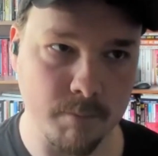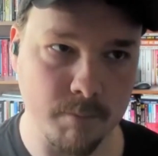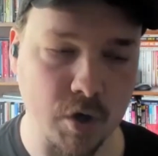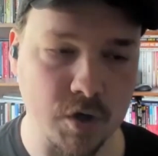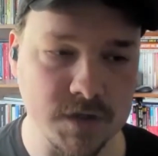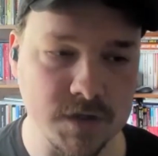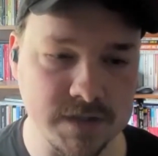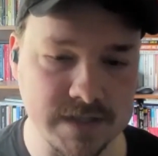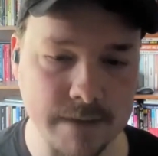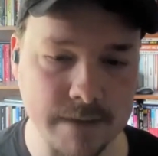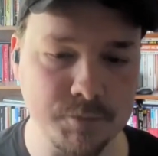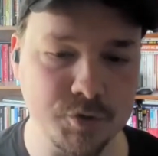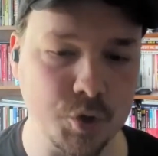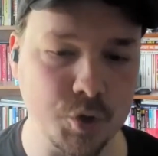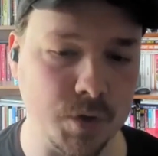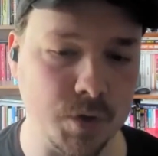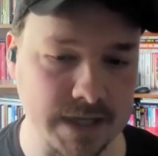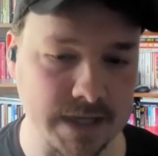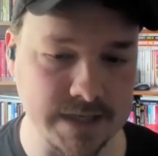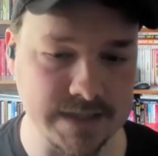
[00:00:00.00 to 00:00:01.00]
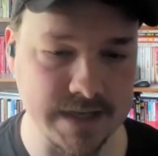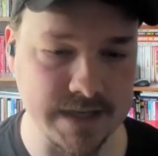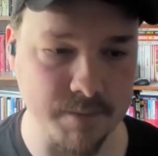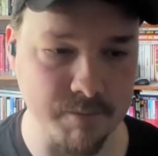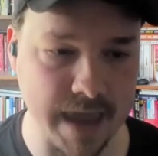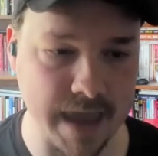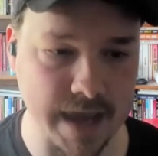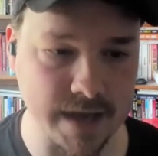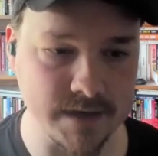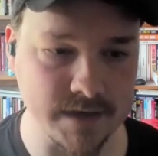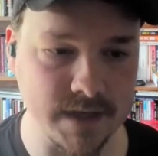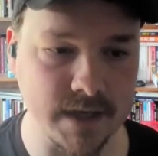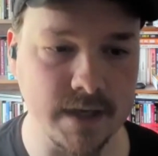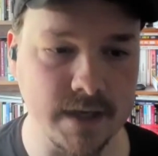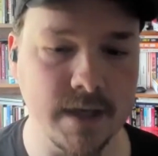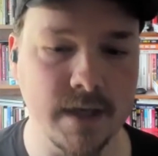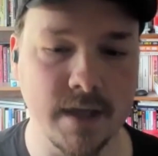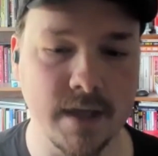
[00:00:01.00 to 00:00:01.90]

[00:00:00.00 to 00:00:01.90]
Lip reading: perceptually demanding